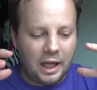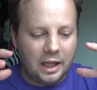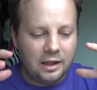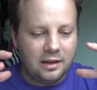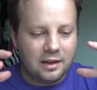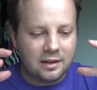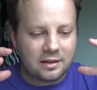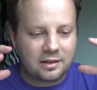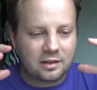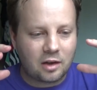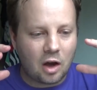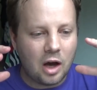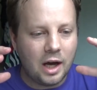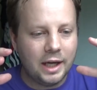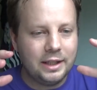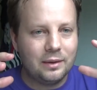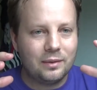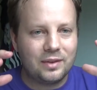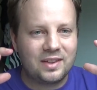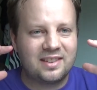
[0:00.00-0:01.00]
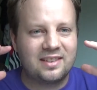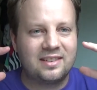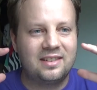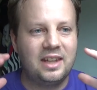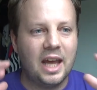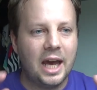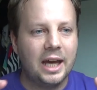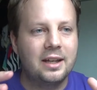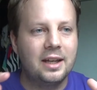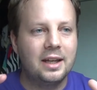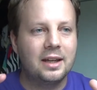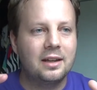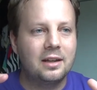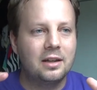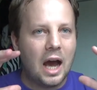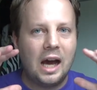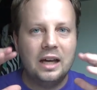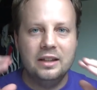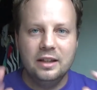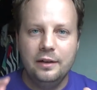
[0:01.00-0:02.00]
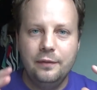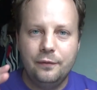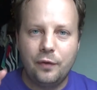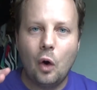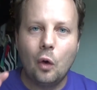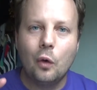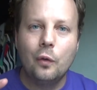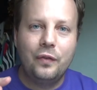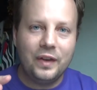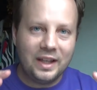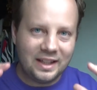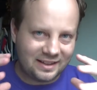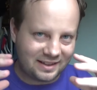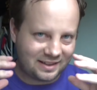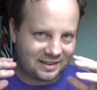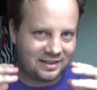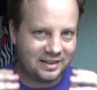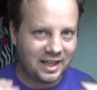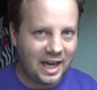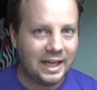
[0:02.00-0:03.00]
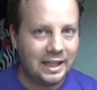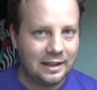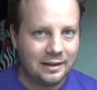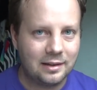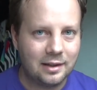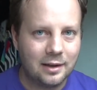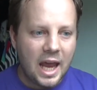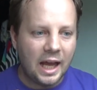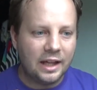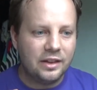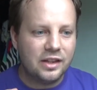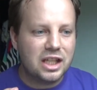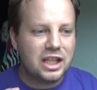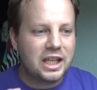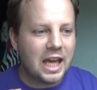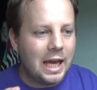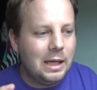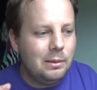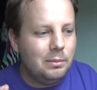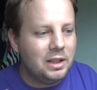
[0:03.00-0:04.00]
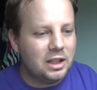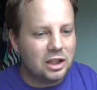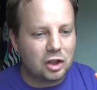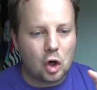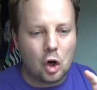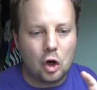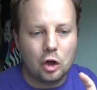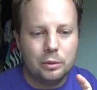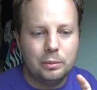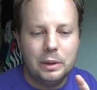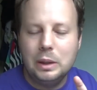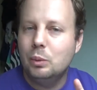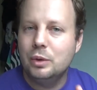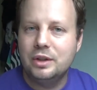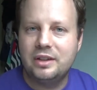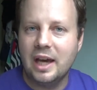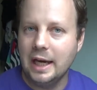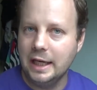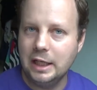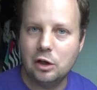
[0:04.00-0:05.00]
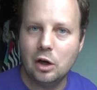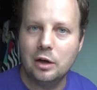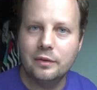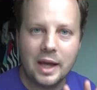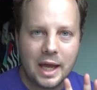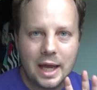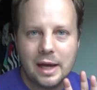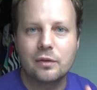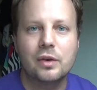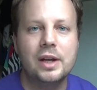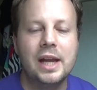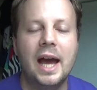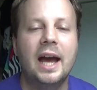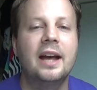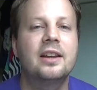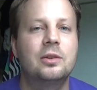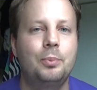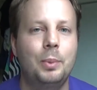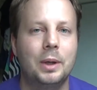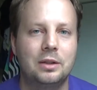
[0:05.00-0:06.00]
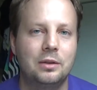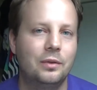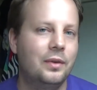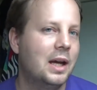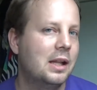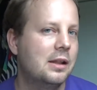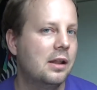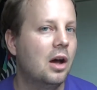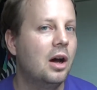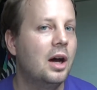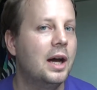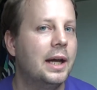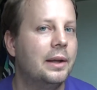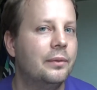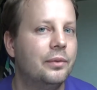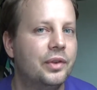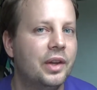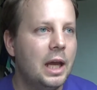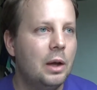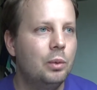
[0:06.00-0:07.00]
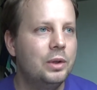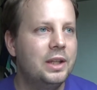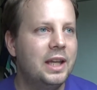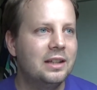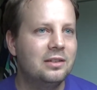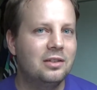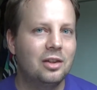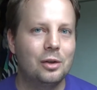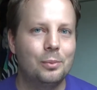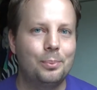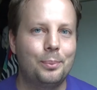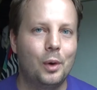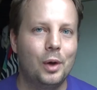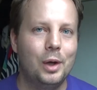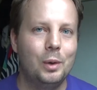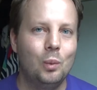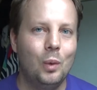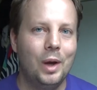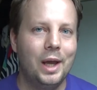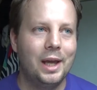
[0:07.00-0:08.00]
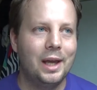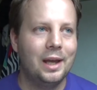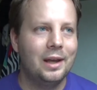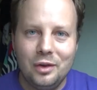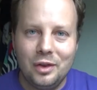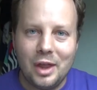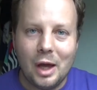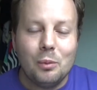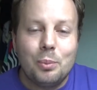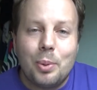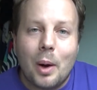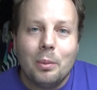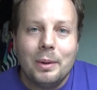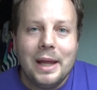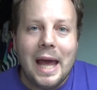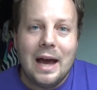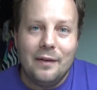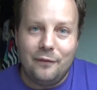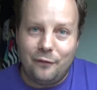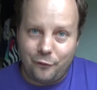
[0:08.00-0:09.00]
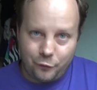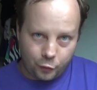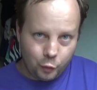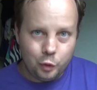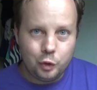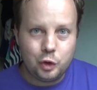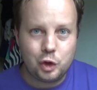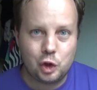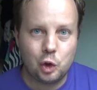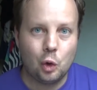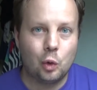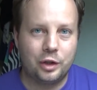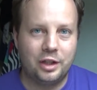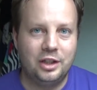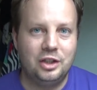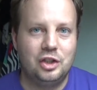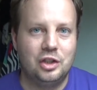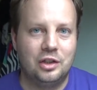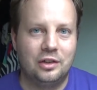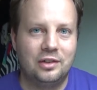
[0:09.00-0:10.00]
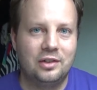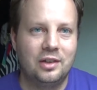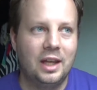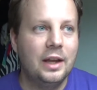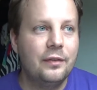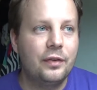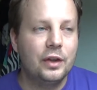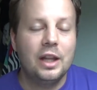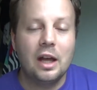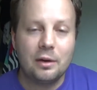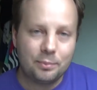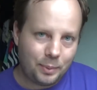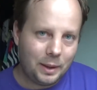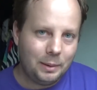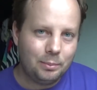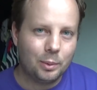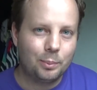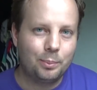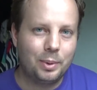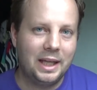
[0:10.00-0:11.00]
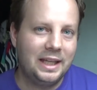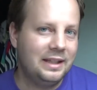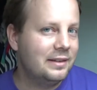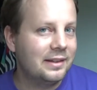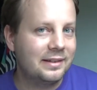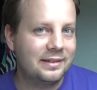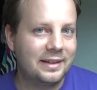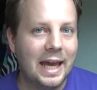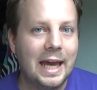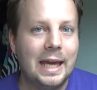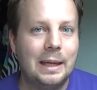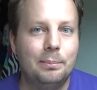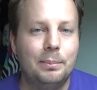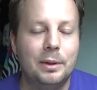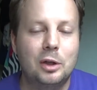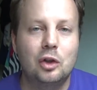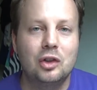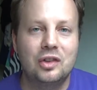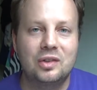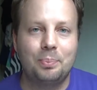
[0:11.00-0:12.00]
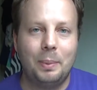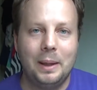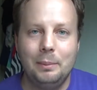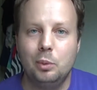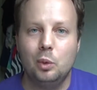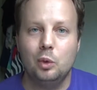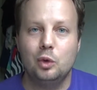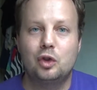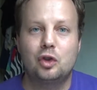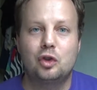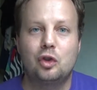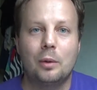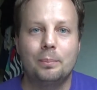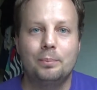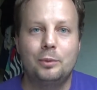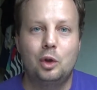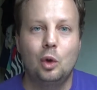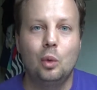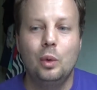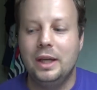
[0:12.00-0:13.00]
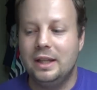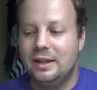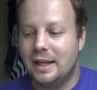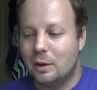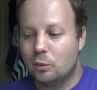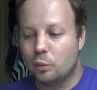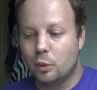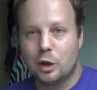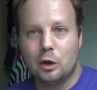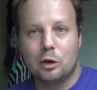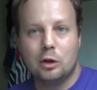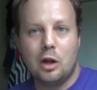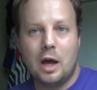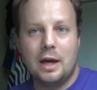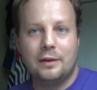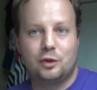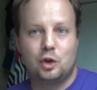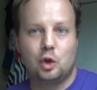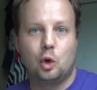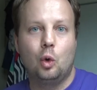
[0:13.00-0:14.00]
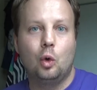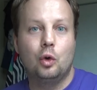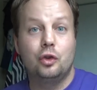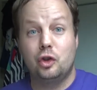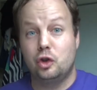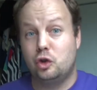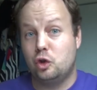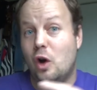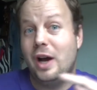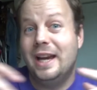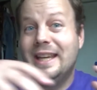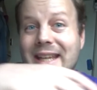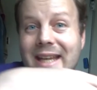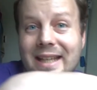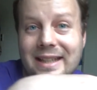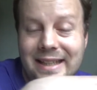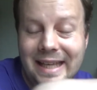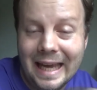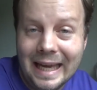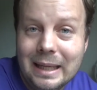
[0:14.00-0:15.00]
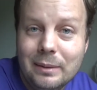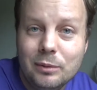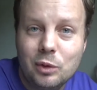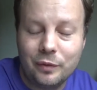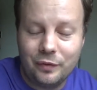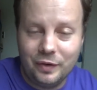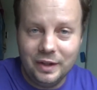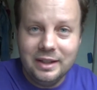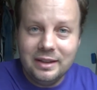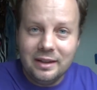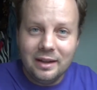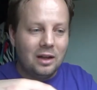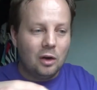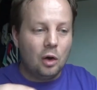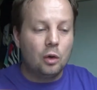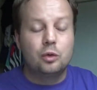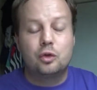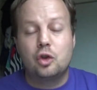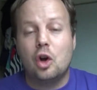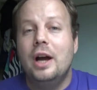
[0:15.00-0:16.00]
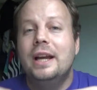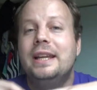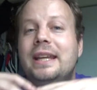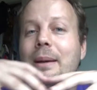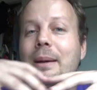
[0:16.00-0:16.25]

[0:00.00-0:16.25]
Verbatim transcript: in this kind of static, unevolving state and the gaming economy would take over every aspect of our lives. It would get to the point where they would probably have food shortages if enough people played this game because people would stop doing their real life chores to try and get games within, or try and